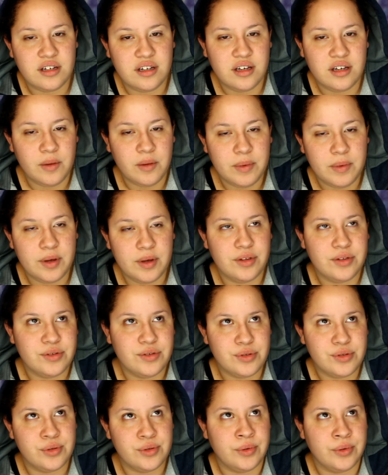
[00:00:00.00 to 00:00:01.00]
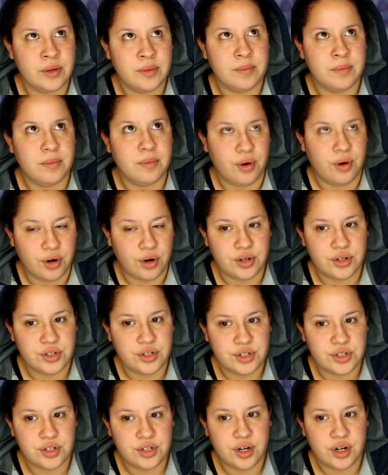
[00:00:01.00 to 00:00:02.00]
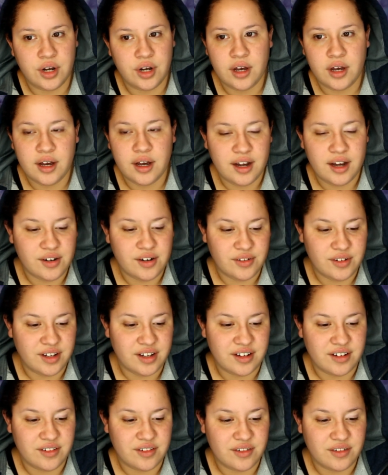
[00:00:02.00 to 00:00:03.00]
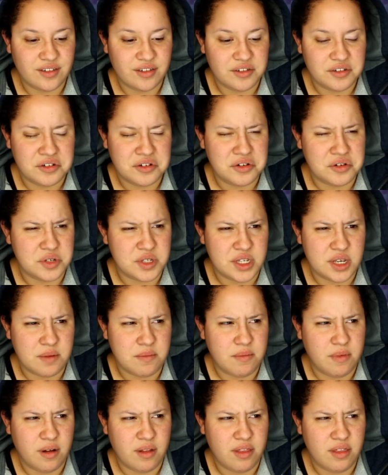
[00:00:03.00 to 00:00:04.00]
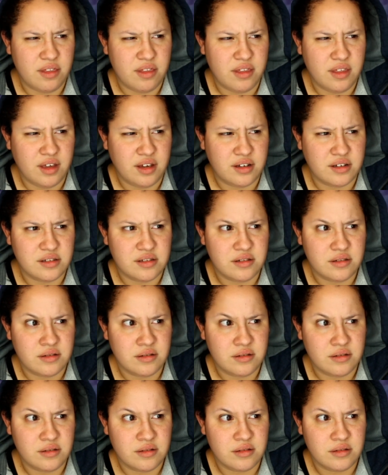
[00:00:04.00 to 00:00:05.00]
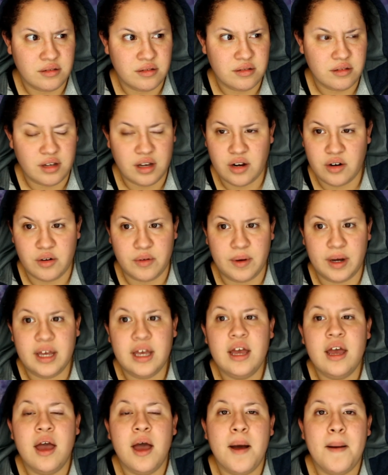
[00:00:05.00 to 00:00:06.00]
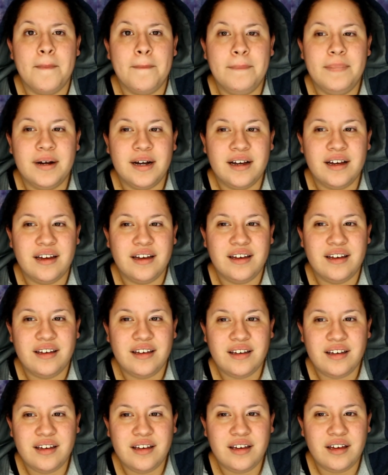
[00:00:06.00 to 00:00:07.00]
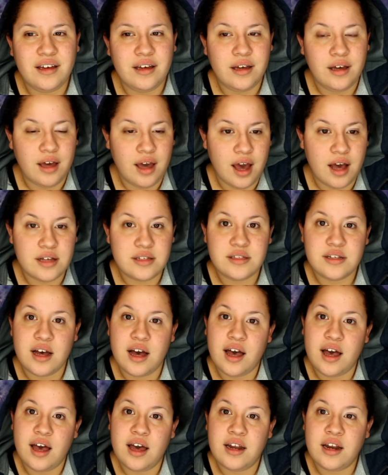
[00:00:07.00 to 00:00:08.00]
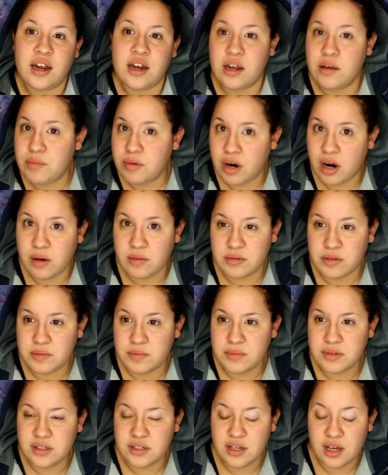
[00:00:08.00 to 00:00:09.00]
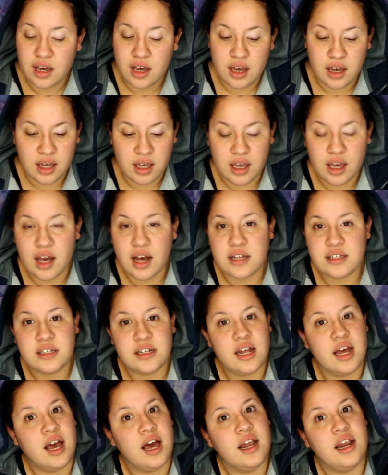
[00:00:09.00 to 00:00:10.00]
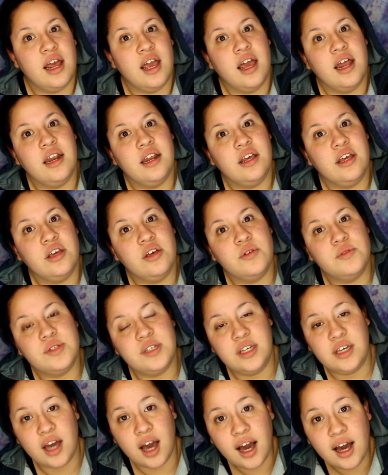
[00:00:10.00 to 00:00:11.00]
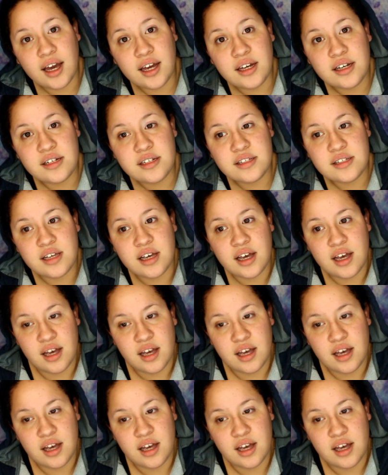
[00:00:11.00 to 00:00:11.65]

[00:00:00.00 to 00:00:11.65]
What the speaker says: he'll be 2 in March. I don't like using month things, I don't know why, but he has not had any problems. He hasn't had any UTIs.